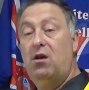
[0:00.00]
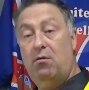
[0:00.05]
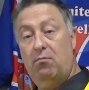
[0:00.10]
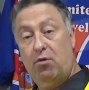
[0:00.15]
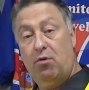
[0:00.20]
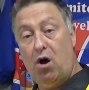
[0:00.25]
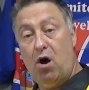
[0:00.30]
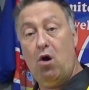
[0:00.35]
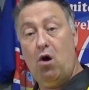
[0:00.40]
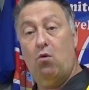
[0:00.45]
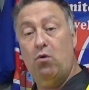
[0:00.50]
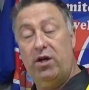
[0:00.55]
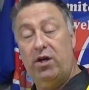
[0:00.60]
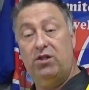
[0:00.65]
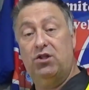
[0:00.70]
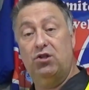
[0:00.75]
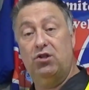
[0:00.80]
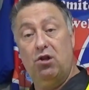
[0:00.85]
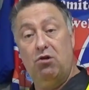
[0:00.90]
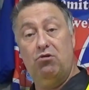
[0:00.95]
But
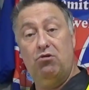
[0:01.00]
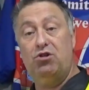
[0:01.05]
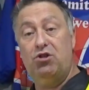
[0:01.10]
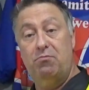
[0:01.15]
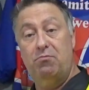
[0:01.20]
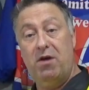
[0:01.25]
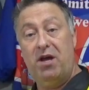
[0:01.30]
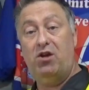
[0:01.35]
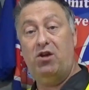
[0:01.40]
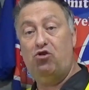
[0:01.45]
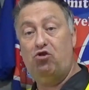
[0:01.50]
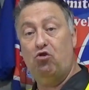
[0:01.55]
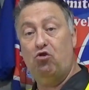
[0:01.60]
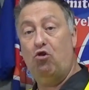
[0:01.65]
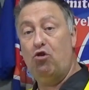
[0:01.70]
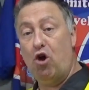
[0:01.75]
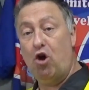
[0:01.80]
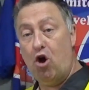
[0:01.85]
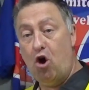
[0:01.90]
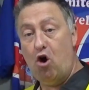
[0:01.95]
always, as long as you make
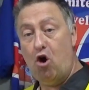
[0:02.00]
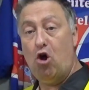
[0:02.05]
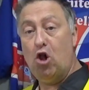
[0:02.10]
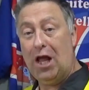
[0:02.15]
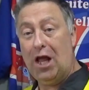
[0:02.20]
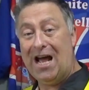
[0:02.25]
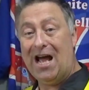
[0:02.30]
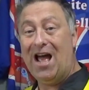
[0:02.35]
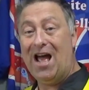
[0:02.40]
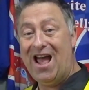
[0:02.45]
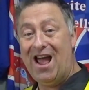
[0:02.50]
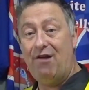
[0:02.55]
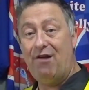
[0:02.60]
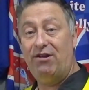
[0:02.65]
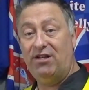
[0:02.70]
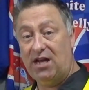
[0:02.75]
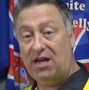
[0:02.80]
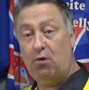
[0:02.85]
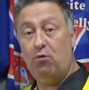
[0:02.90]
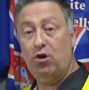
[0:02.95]
sure that all that air
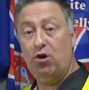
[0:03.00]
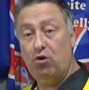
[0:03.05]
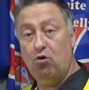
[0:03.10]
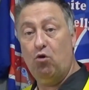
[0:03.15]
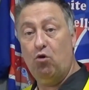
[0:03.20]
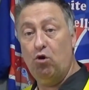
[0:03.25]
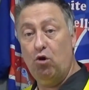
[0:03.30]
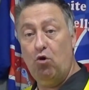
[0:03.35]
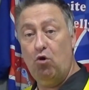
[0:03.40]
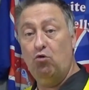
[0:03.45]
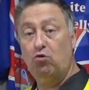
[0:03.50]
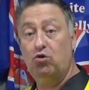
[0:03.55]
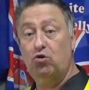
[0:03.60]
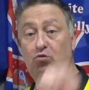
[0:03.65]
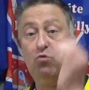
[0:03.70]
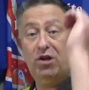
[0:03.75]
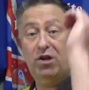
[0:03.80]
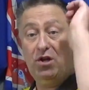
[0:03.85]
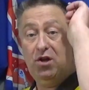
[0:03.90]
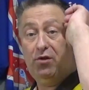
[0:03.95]
is out of your lungs
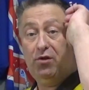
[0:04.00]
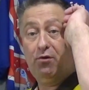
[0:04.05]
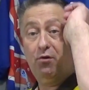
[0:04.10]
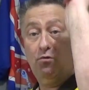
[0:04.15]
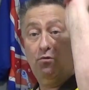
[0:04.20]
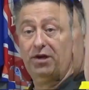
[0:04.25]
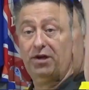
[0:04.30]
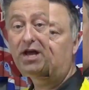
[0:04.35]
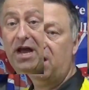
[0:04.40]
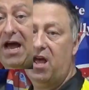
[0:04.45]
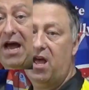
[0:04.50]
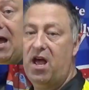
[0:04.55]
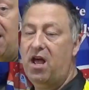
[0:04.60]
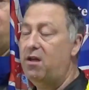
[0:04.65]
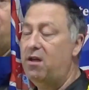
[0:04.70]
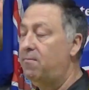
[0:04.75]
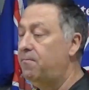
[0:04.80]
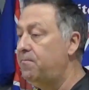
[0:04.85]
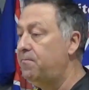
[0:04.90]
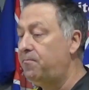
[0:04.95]
when you throw the dart.
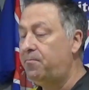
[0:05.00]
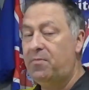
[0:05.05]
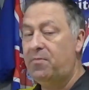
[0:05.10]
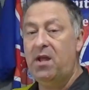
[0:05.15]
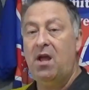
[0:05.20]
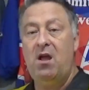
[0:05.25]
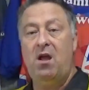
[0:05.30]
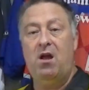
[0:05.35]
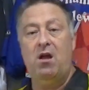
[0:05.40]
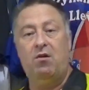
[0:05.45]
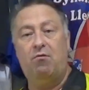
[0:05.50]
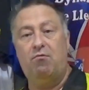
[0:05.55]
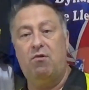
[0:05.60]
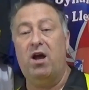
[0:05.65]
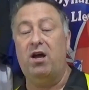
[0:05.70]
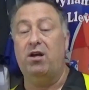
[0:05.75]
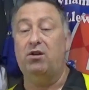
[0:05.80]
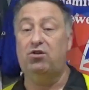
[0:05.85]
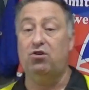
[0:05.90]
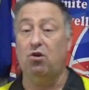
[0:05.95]

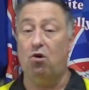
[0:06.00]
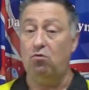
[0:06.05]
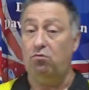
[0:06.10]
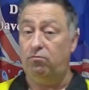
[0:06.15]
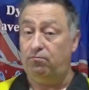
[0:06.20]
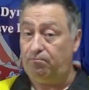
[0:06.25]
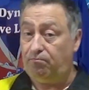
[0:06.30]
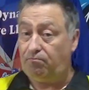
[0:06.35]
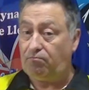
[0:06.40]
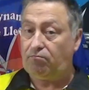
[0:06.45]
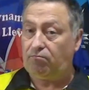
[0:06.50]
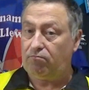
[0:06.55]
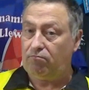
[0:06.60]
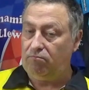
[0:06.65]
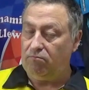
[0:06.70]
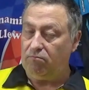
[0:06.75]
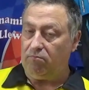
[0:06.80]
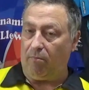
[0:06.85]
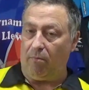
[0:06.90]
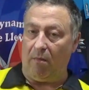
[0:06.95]
Alright, so
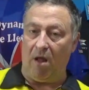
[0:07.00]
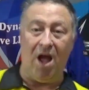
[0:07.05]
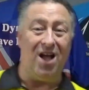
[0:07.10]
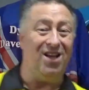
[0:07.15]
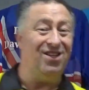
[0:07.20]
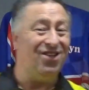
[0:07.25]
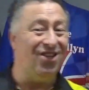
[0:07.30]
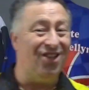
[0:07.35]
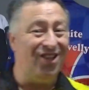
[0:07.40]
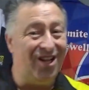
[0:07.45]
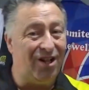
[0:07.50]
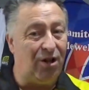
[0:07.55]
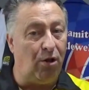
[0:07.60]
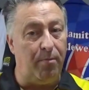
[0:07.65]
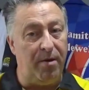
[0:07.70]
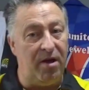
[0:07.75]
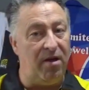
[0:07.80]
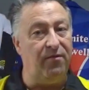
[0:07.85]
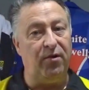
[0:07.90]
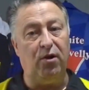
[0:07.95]
that is a little
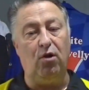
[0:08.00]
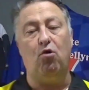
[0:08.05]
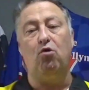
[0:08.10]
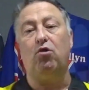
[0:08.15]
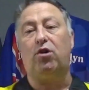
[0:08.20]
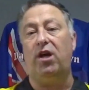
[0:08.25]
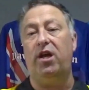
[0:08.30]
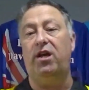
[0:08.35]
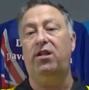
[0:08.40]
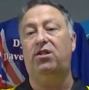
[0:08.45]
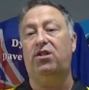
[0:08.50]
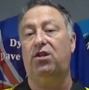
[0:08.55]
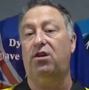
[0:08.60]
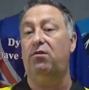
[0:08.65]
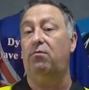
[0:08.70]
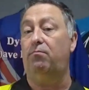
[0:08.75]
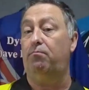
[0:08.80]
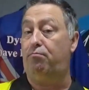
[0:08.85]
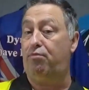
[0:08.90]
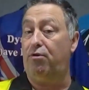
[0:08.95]
bit of a look
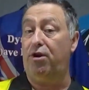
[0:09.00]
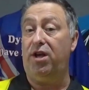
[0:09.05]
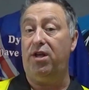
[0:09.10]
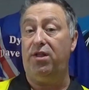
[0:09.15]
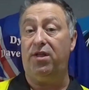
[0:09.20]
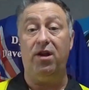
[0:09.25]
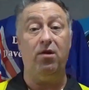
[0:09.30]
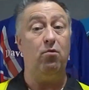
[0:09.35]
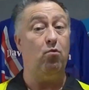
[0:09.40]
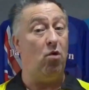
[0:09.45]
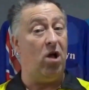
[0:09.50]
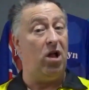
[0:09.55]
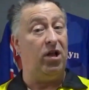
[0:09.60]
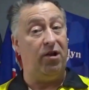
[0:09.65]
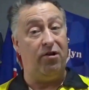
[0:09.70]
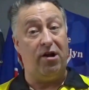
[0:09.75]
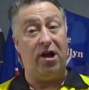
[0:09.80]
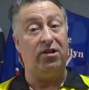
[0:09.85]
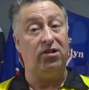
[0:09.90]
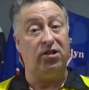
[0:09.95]
into breathing while
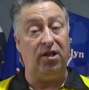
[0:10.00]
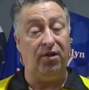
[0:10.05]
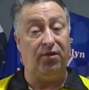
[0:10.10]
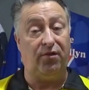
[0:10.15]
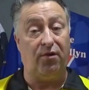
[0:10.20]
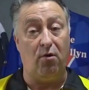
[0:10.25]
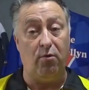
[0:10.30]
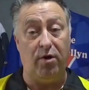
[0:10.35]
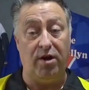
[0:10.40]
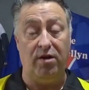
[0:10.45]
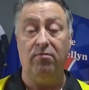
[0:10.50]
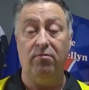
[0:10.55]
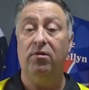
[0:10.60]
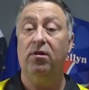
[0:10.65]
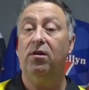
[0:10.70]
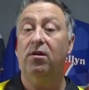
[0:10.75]
you're actually throwing.